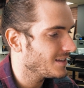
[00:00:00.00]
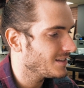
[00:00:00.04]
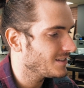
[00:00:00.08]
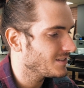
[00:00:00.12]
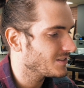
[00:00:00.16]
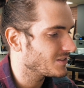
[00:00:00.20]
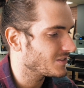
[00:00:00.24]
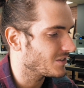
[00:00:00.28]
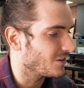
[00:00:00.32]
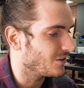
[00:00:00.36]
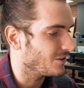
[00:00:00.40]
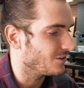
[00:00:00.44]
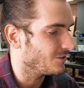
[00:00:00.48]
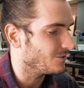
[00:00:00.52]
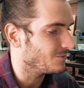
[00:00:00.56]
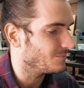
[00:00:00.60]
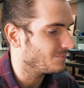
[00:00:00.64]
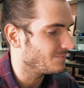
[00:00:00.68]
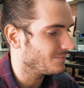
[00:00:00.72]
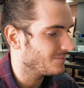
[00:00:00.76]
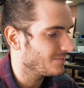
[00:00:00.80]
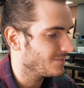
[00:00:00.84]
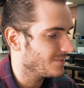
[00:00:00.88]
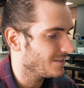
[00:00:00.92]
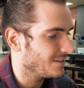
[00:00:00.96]
So,
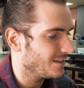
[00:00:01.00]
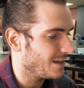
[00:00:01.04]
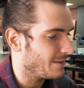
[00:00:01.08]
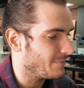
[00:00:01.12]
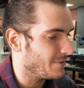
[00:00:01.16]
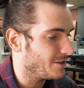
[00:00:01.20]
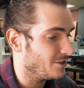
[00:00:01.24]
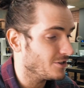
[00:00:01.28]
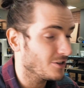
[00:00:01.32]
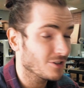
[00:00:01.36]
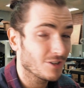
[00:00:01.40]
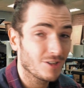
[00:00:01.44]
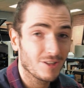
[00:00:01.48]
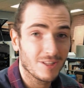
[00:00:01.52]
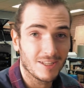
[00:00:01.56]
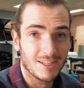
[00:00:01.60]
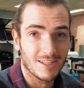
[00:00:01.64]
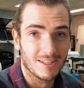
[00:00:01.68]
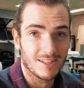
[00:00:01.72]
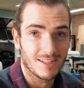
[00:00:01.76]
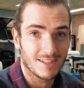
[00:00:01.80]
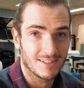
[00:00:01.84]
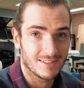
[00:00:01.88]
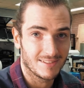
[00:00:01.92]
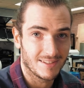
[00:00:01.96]
I mean, not only
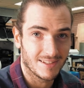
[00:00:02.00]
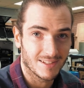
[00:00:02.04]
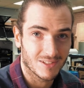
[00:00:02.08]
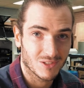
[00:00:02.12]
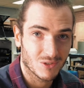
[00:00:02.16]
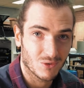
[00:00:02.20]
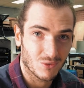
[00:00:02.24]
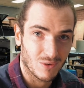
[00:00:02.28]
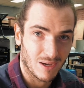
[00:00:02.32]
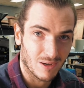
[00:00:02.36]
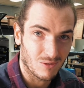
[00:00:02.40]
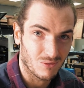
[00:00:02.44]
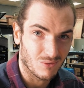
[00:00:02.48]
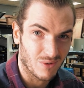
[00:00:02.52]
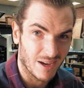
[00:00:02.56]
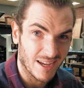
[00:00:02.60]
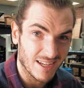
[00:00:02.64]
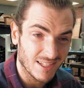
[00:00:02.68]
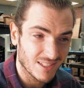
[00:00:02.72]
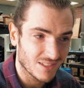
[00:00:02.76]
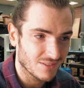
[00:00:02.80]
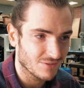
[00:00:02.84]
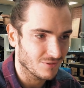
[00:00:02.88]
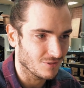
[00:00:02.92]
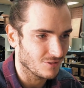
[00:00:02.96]
is this quite
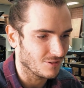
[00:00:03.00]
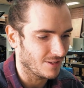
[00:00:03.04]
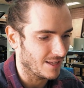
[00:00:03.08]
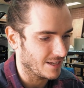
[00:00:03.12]
wasteful,